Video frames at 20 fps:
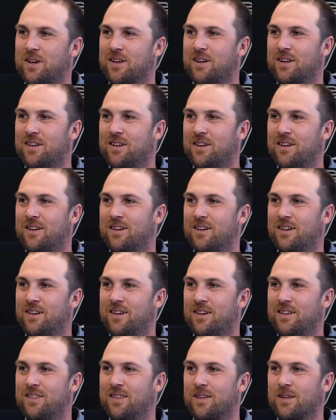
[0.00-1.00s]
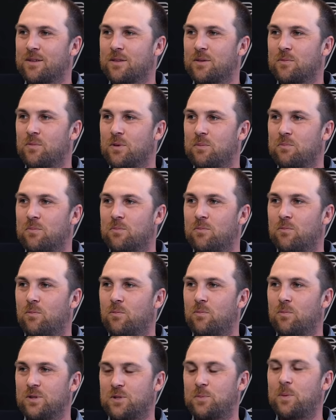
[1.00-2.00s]
And uh, I think that we,
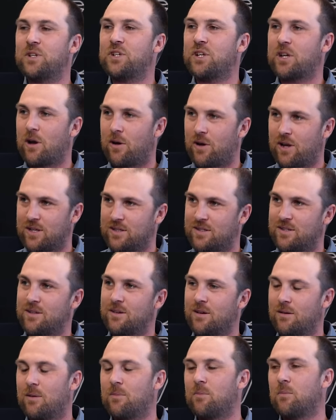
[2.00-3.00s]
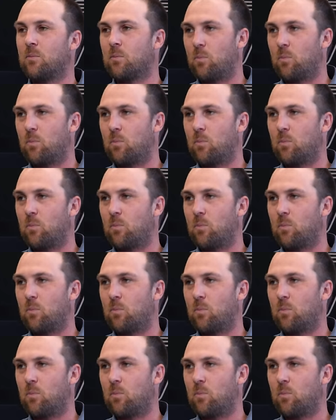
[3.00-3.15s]
especially going into